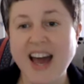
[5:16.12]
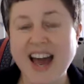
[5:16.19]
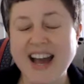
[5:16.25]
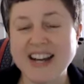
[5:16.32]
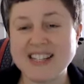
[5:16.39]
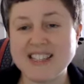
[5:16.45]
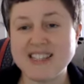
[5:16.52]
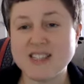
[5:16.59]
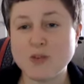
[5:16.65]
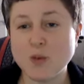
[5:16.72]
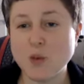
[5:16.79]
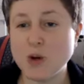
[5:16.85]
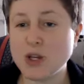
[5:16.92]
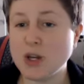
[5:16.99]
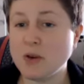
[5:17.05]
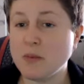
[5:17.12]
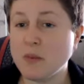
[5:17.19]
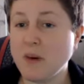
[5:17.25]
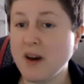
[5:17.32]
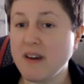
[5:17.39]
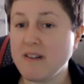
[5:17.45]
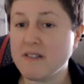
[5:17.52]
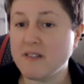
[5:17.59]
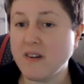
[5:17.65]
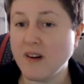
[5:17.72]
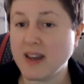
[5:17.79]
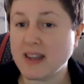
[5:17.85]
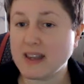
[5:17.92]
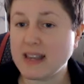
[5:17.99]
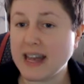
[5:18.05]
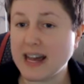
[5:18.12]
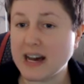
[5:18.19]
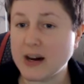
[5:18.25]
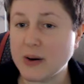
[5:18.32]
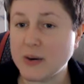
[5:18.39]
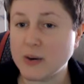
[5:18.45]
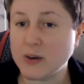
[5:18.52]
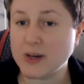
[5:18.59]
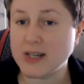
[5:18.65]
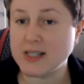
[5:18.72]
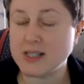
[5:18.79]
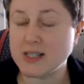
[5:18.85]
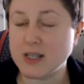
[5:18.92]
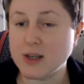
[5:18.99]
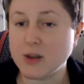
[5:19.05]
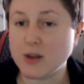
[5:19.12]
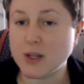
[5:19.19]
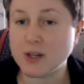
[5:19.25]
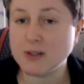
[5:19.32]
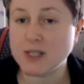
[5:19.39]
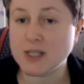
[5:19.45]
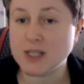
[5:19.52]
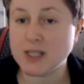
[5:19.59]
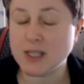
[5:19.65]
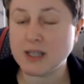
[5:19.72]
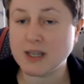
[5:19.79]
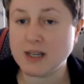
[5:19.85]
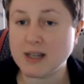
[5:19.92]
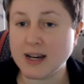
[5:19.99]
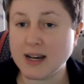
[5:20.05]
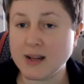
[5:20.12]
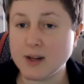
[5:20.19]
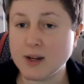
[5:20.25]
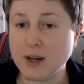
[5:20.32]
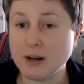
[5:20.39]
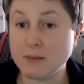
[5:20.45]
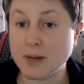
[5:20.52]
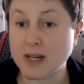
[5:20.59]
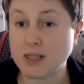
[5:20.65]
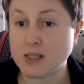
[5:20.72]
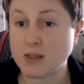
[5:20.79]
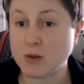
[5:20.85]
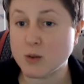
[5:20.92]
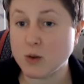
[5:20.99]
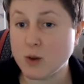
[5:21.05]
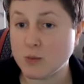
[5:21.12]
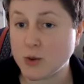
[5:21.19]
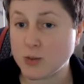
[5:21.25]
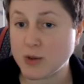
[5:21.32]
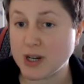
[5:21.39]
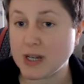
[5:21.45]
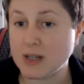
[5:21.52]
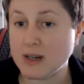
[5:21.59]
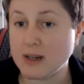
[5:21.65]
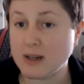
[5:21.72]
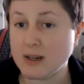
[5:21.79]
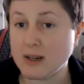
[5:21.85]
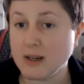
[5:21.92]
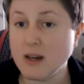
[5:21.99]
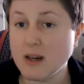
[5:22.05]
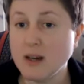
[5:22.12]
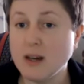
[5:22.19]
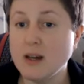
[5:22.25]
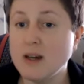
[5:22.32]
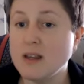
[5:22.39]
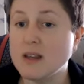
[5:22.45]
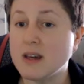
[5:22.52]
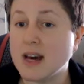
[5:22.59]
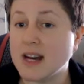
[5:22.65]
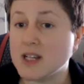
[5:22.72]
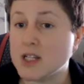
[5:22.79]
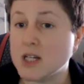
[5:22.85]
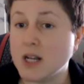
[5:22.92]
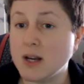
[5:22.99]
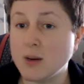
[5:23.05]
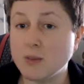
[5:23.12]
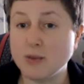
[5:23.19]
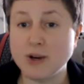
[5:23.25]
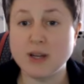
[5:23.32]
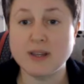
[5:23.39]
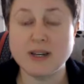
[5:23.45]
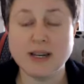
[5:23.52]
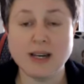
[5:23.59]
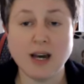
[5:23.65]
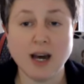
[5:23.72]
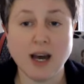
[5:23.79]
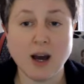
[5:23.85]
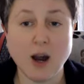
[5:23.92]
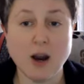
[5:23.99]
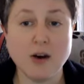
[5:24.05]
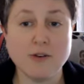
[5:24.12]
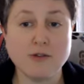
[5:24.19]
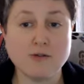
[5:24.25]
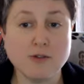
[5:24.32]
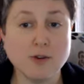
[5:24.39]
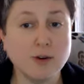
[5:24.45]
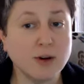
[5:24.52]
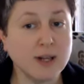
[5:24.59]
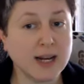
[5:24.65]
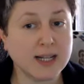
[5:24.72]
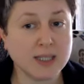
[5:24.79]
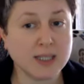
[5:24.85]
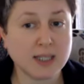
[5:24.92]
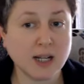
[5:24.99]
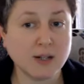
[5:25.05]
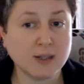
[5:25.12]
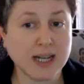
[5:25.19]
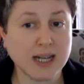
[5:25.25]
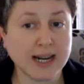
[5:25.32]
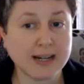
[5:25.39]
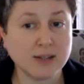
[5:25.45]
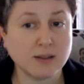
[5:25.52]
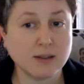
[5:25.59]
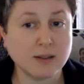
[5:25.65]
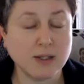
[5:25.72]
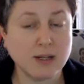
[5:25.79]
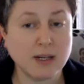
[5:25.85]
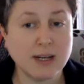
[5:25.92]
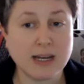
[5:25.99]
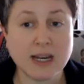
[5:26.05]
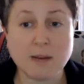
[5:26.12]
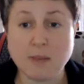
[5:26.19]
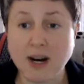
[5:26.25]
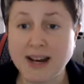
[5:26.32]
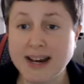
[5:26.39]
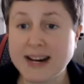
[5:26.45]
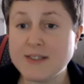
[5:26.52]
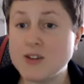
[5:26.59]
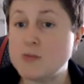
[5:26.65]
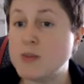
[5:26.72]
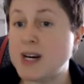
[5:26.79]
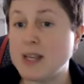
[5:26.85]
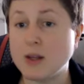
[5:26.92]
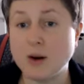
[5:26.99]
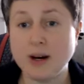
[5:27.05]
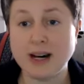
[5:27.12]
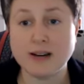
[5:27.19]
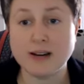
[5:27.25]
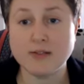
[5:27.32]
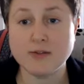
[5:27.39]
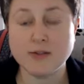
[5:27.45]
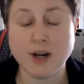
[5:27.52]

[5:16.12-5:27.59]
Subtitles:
And what you might find now is that you're noticing that now you're going back to normal breathing, that actually your breathing overall has slowed down. It might have, it might not have.